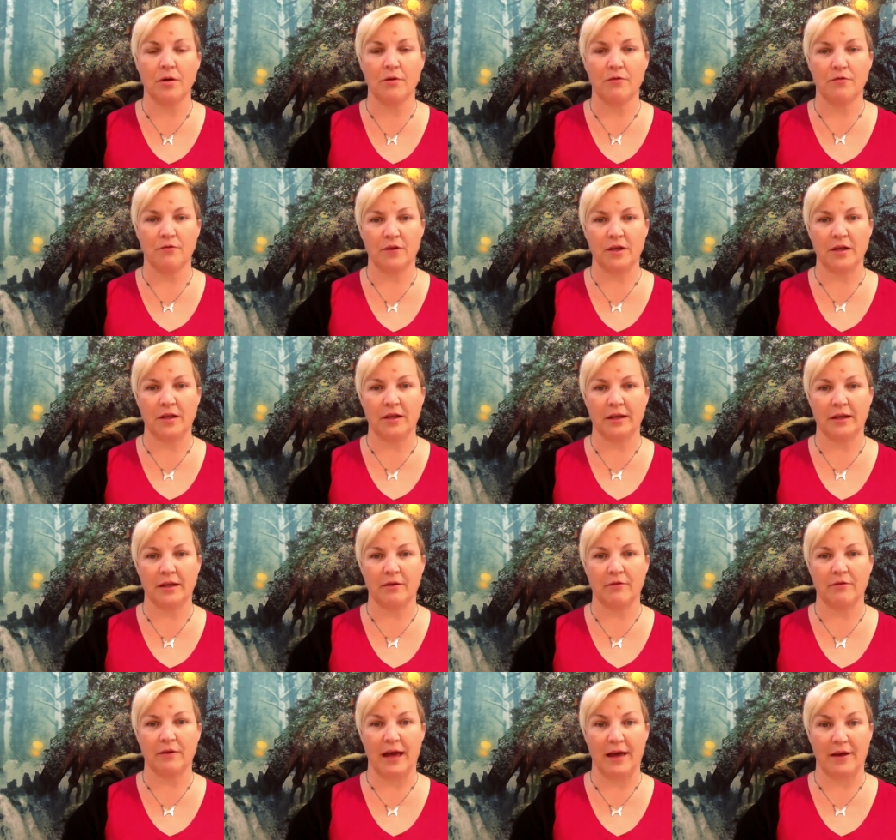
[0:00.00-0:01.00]
feeling
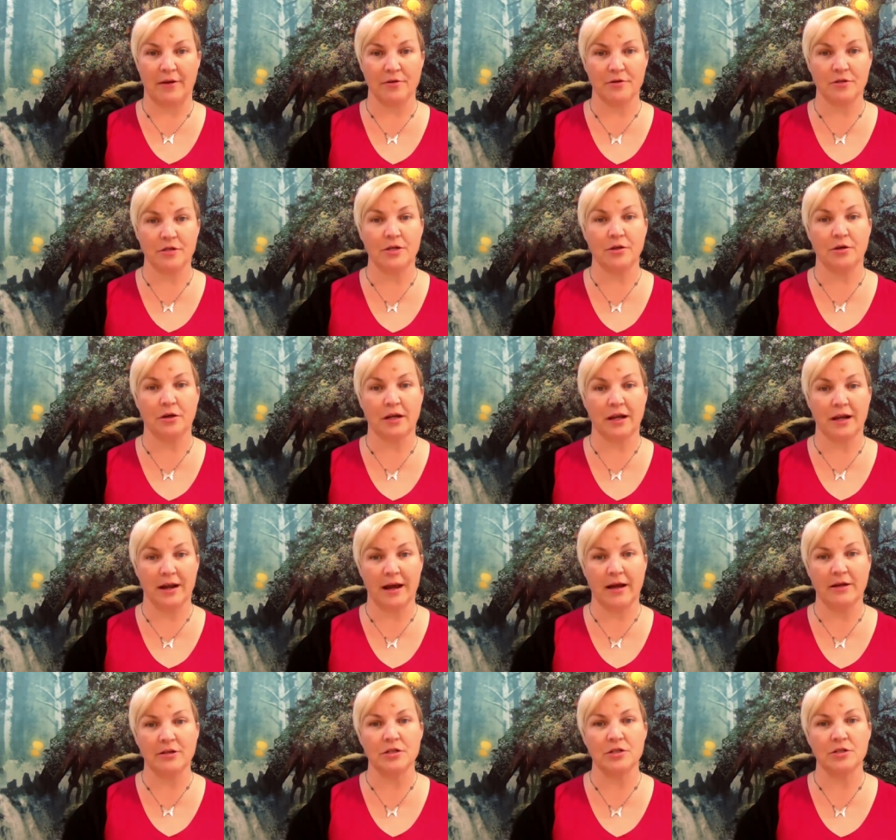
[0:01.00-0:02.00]
of energy or
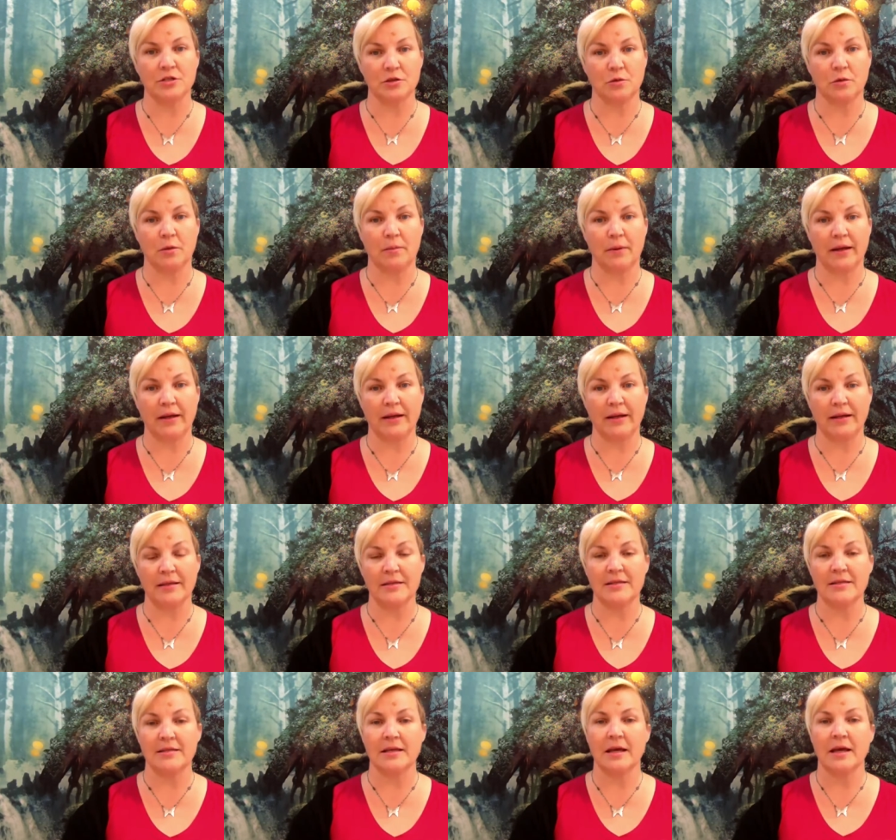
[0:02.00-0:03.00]
connection to
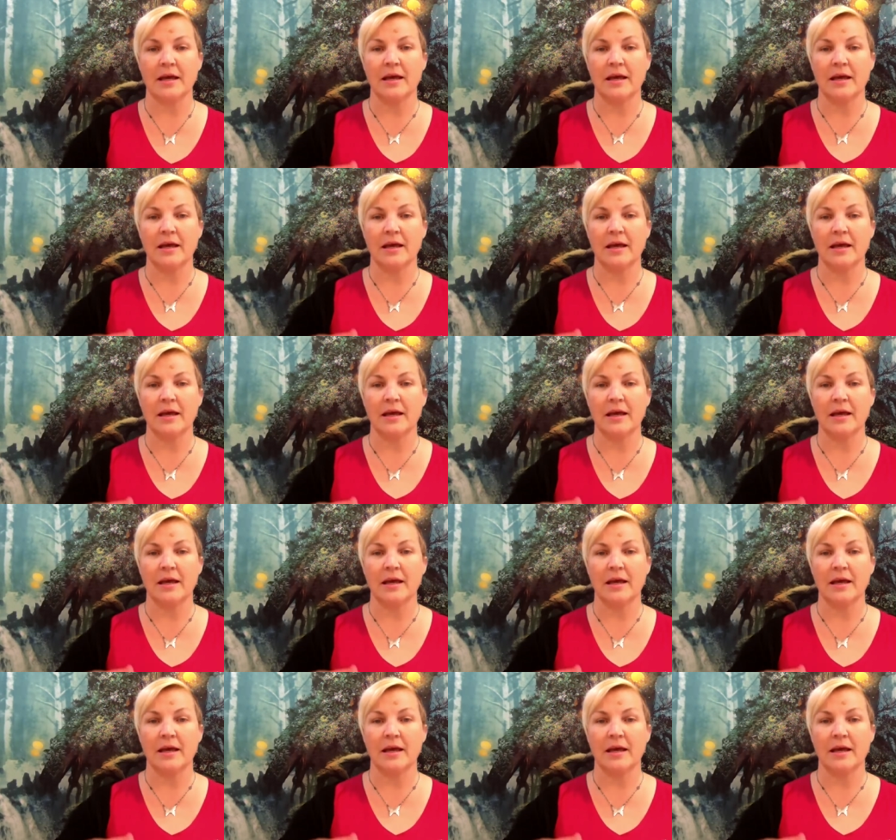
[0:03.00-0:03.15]
abundance,